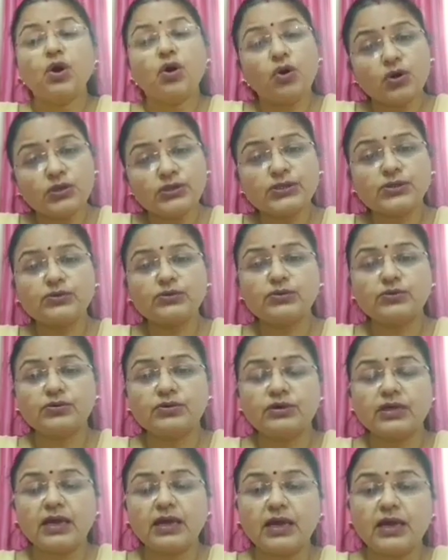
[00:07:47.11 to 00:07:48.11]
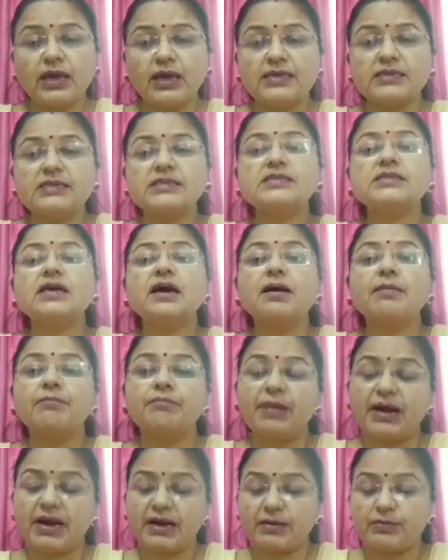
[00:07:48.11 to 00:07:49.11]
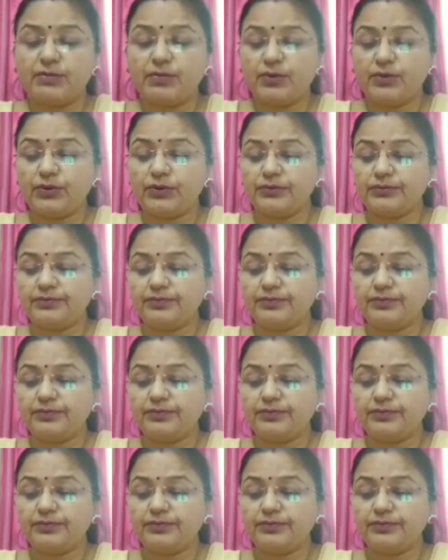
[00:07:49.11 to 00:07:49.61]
also known as backbone.